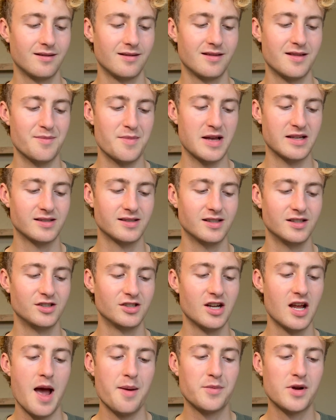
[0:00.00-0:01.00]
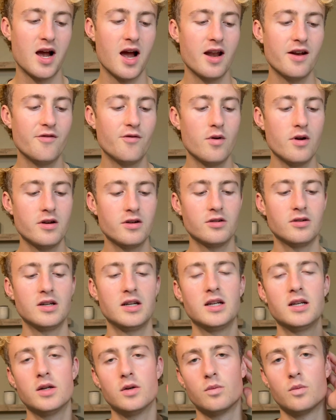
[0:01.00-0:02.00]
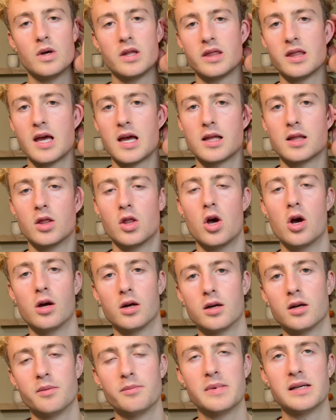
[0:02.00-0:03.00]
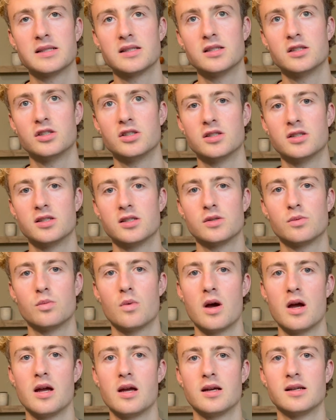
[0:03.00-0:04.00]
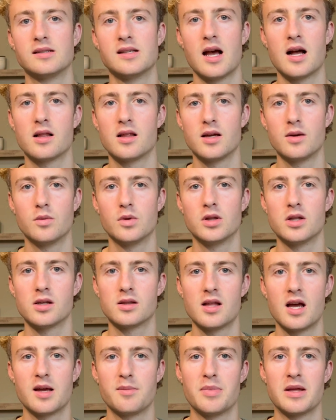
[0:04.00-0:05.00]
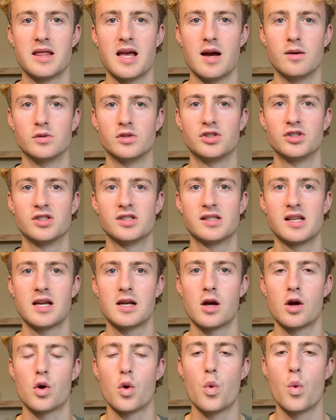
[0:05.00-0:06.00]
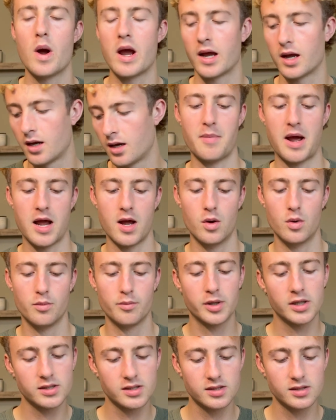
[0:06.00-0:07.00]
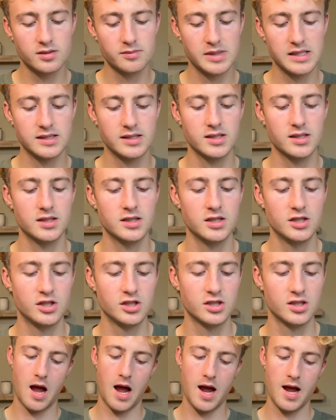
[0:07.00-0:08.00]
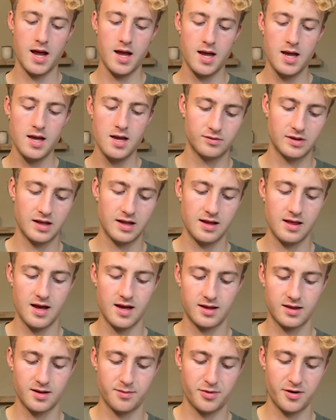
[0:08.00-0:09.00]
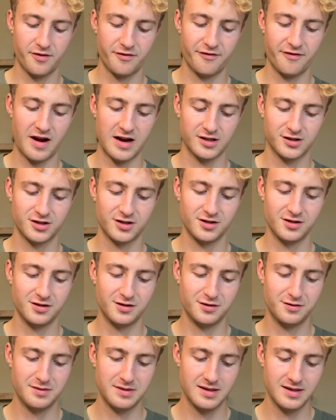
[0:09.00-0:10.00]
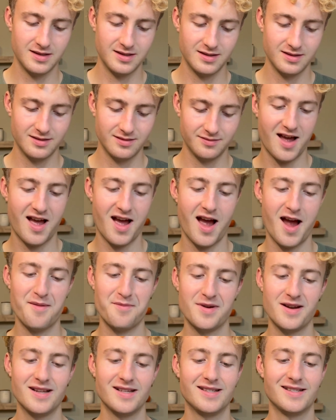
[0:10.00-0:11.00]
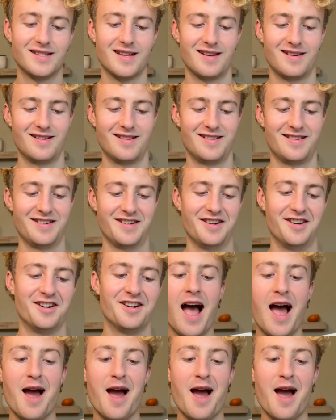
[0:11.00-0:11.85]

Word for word: the message. I'm kind of wondering with like longer messages what exactly it would look like, but that was just like a quick my own personal message. I really like the professional one. I'm gonna send it to her.